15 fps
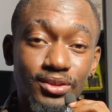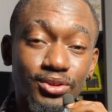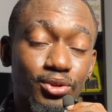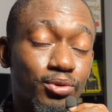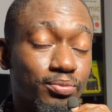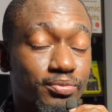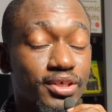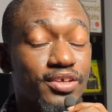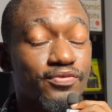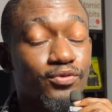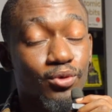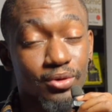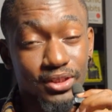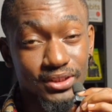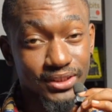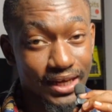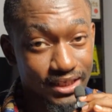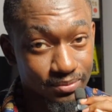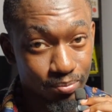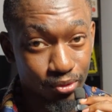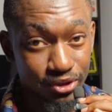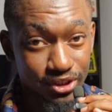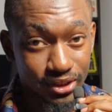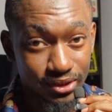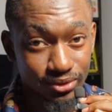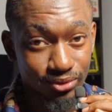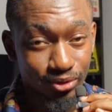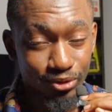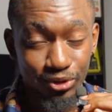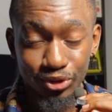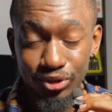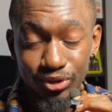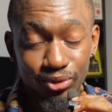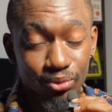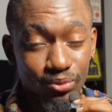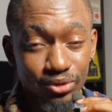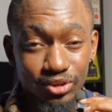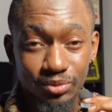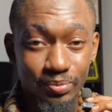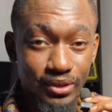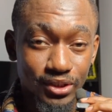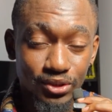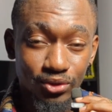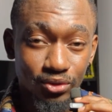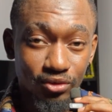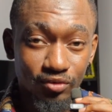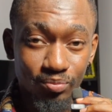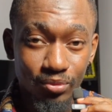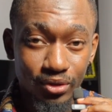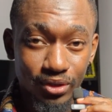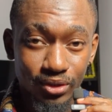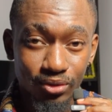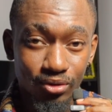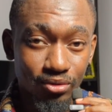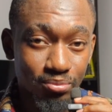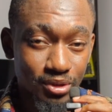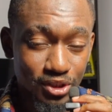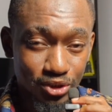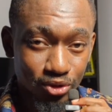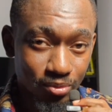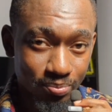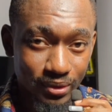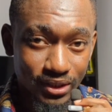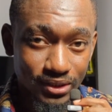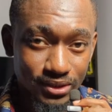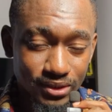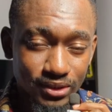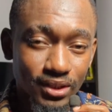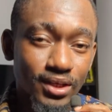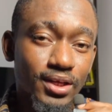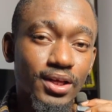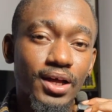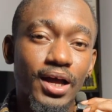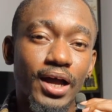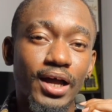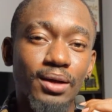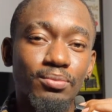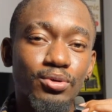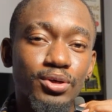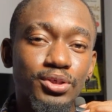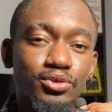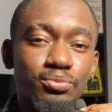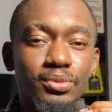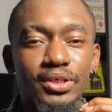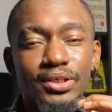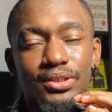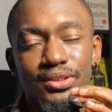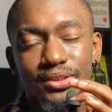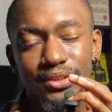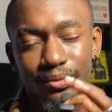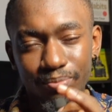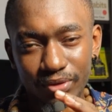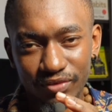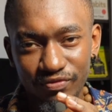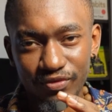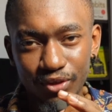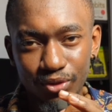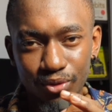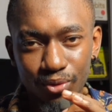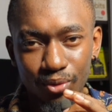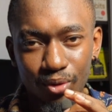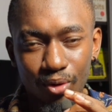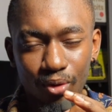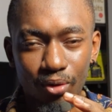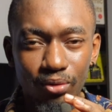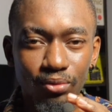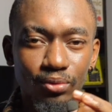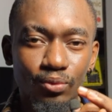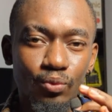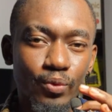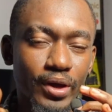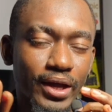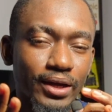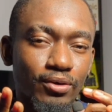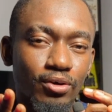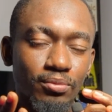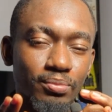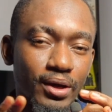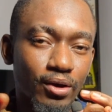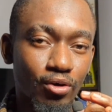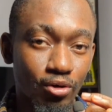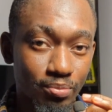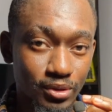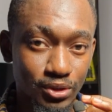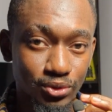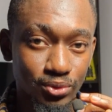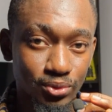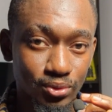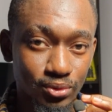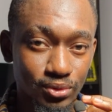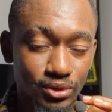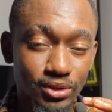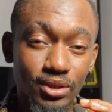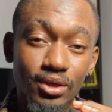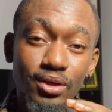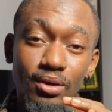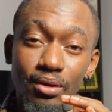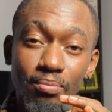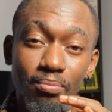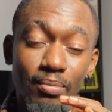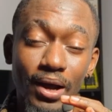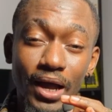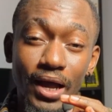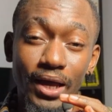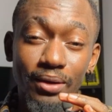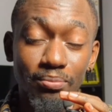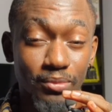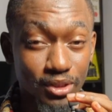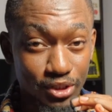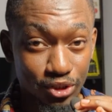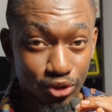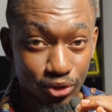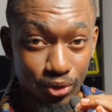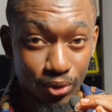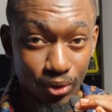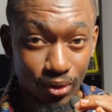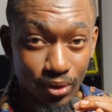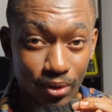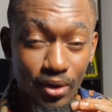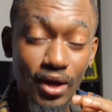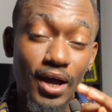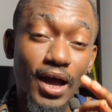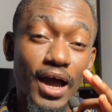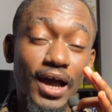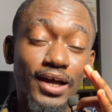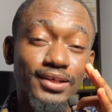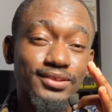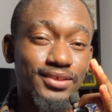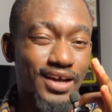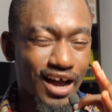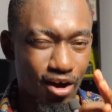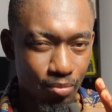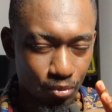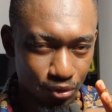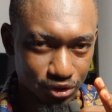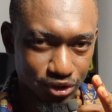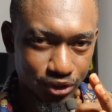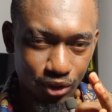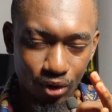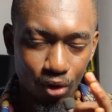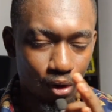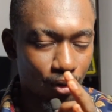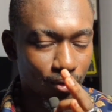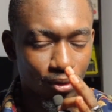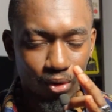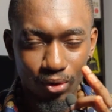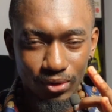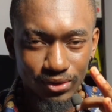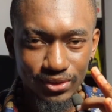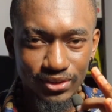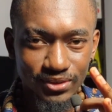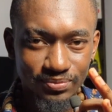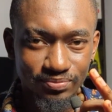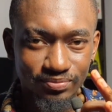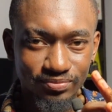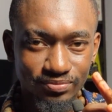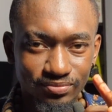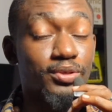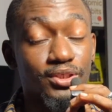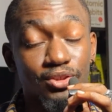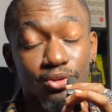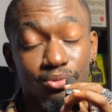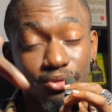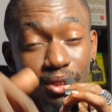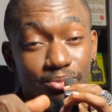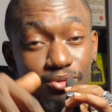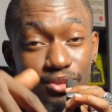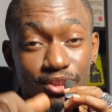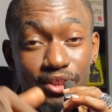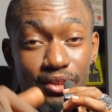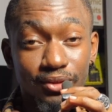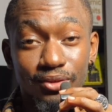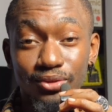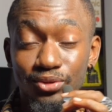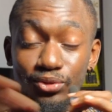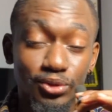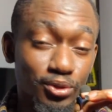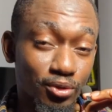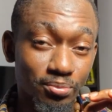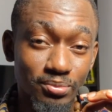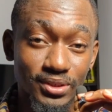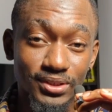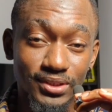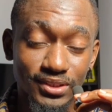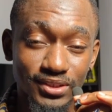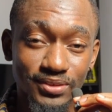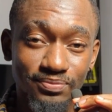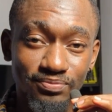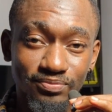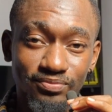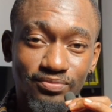So if you're on a tight budget or you just don't want to spend a ton of money on miniature painting, I am going to make a separate video on where I got my hobby tools, my miniature, and how much they all cost. So please subscribe to the channel so you don't miss it.